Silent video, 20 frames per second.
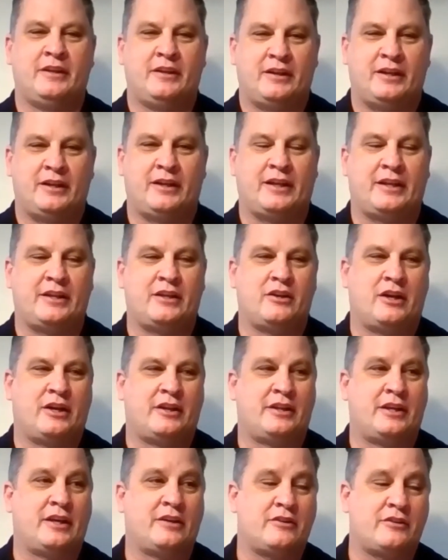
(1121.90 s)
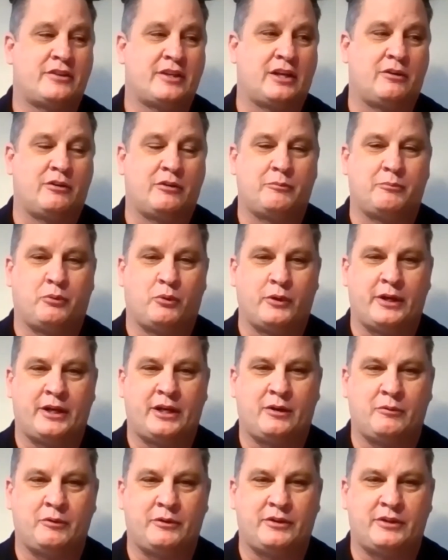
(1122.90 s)
You know, and the other thing I would point
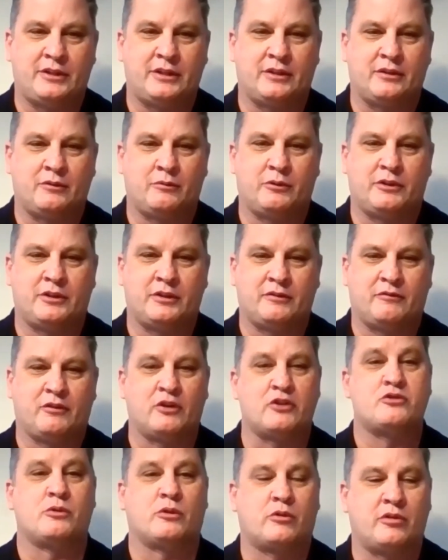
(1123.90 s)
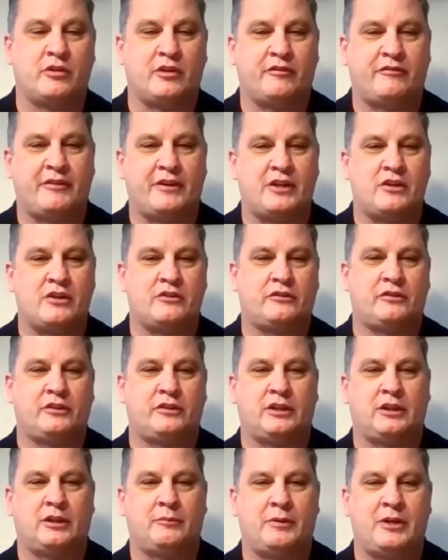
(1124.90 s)
out with the virtual career fairs,
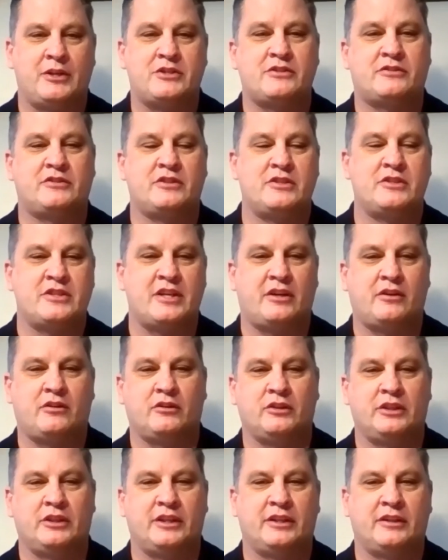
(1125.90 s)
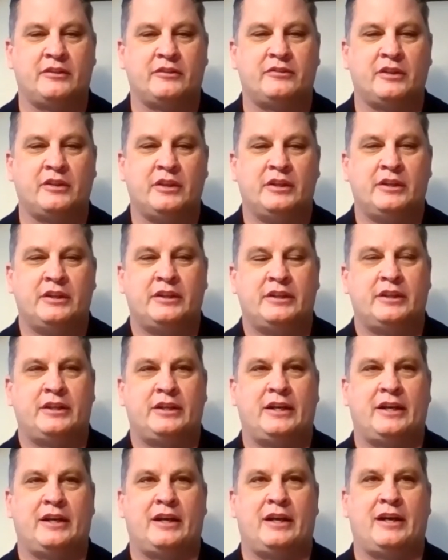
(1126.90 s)
and just in general, is
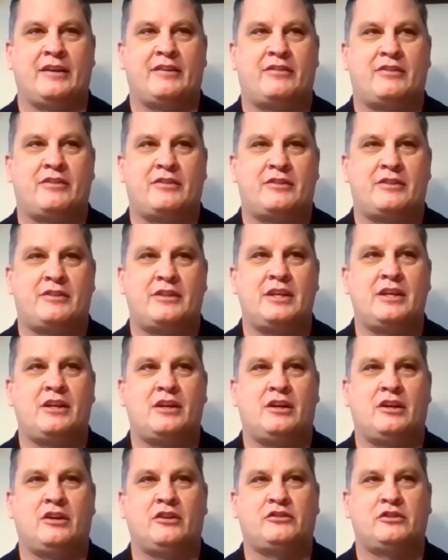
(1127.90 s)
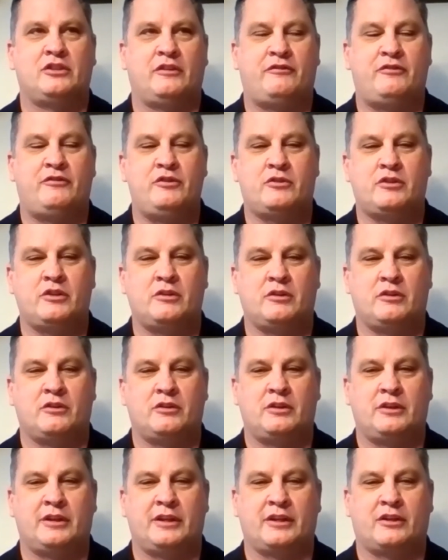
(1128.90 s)
I think also if you can,
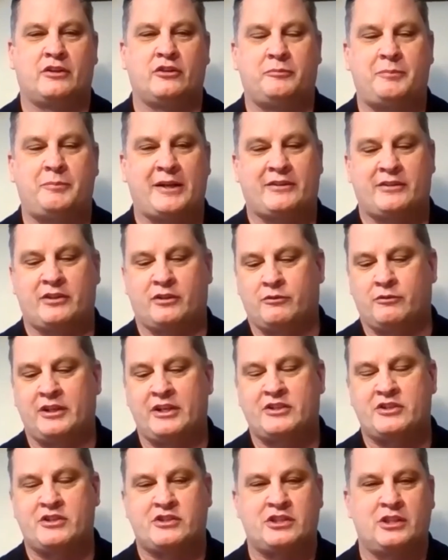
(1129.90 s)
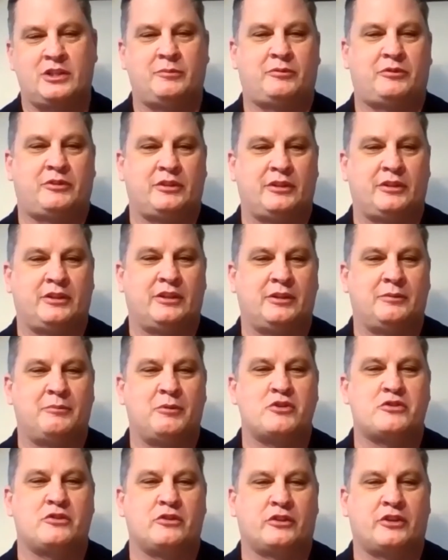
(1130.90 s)
and it goes back to the relationships and the
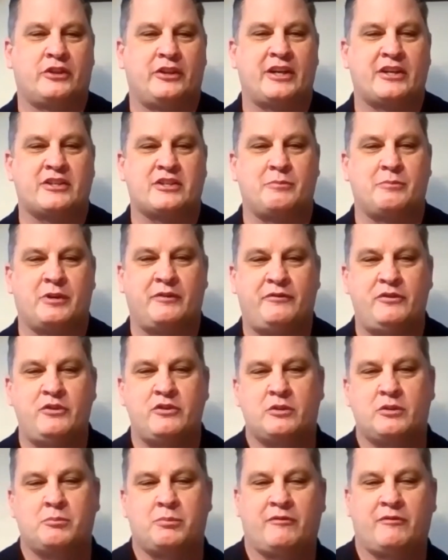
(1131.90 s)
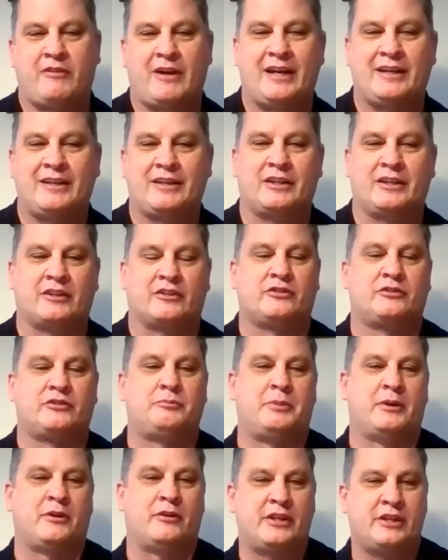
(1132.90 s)
emotional connection, but if you can provide an
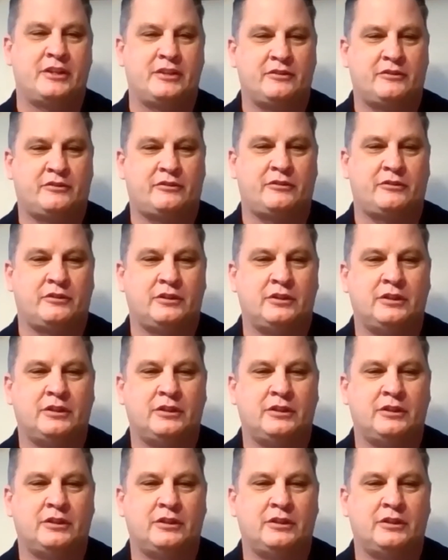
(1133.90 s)
experience